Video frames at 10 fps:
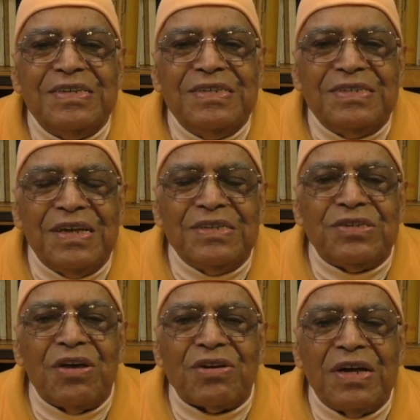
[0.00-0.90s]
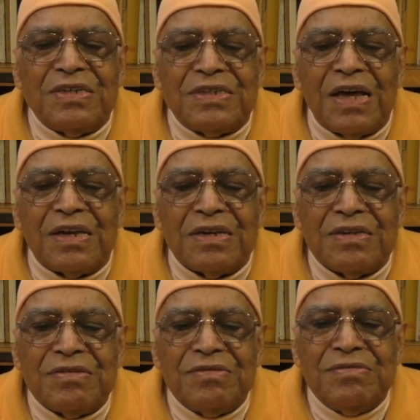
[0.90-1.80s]
Sense organs are,
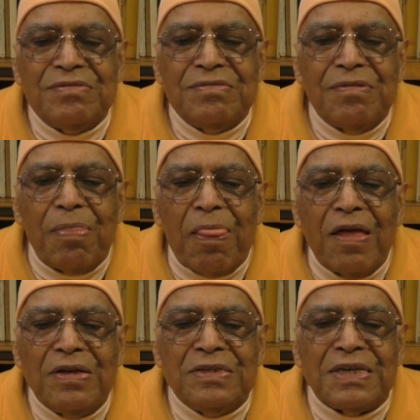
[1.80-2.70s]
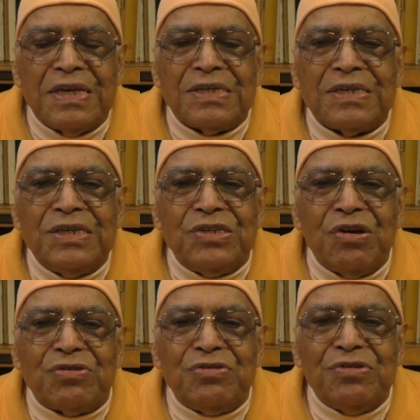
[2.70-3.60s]
in Sanskrit,
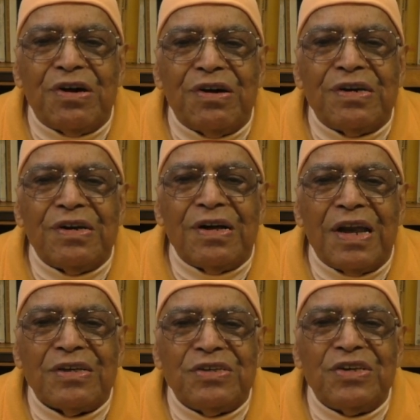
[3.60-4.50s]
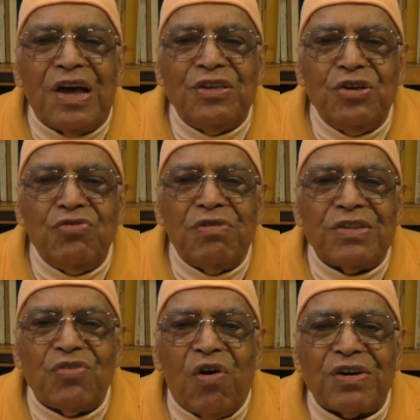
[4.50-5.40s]
chakshu, karna, nasika, jiva,
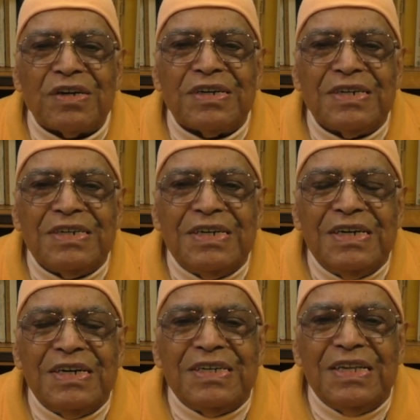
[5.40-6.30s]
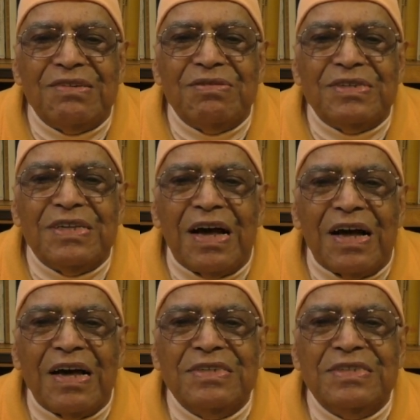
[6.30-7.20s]
tvak. That means the
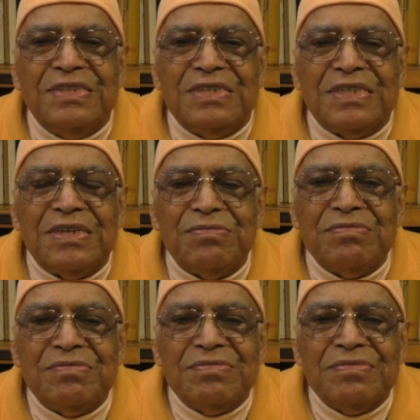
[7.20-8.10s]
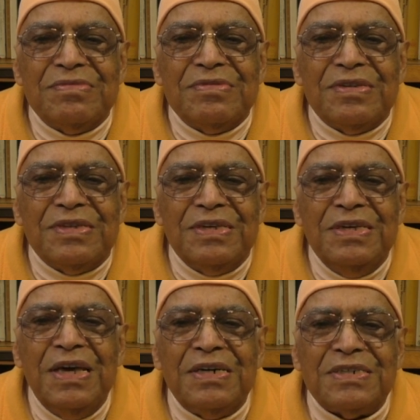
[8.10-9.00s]
eyes,
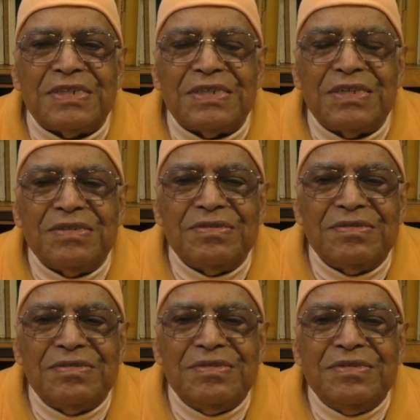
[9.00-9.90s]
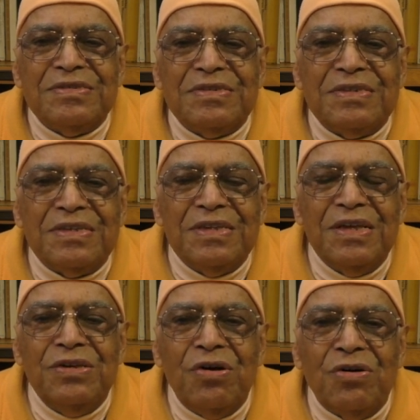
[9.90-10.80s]
ears,
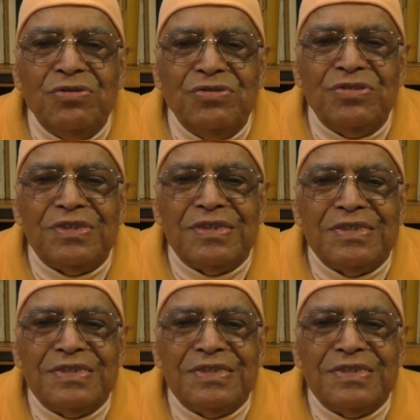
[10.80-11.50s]
the nose,